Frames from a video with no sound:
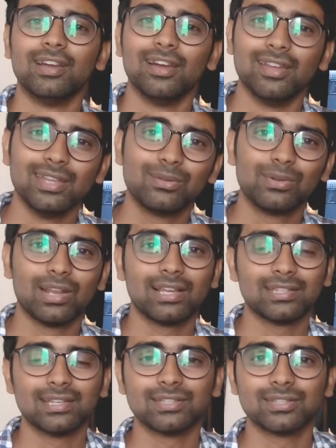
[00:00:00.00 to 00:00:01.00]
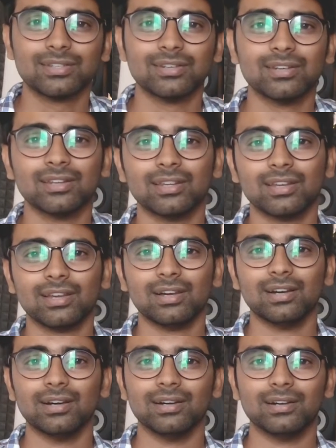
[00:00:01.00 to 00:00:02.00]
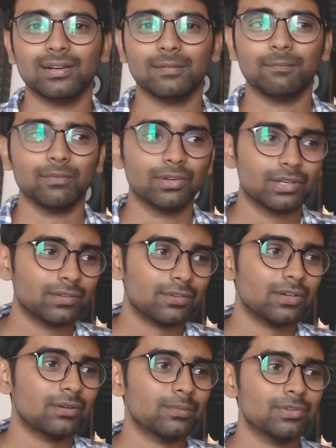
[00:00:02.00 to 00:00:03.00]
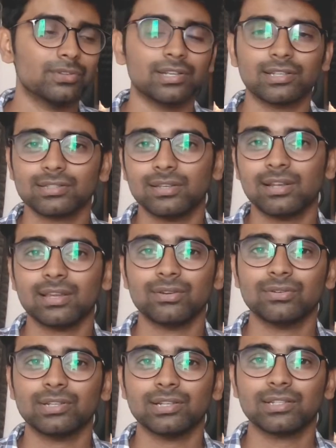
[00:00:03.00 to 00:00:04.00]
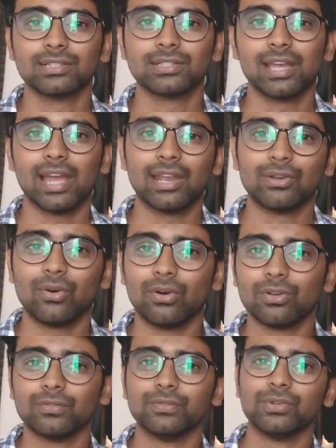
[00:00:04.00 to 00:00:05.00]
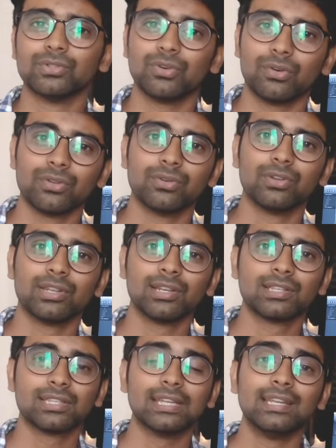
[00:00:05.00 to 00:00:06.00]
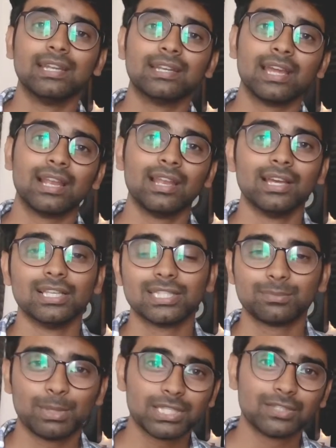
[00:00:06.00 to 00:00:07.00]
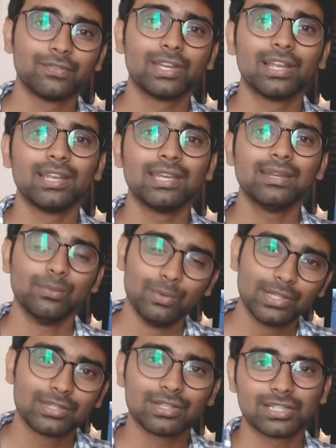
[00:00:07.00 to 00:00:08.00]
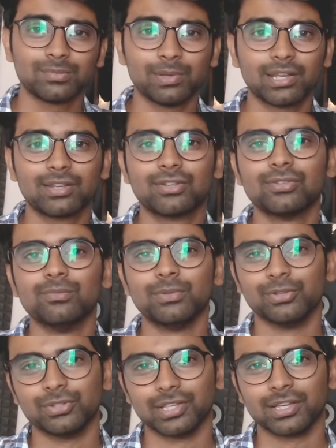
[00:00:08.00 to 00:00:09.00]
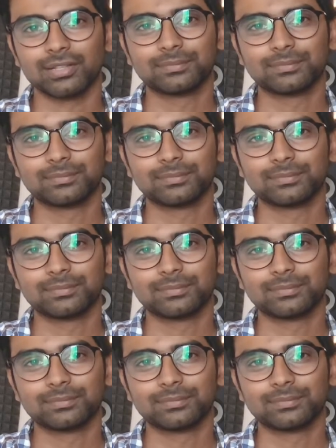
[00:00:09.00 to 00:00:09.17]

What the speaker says: equalization, reverb units, delay units, and all of those audio units in detail, specifically with respect to music.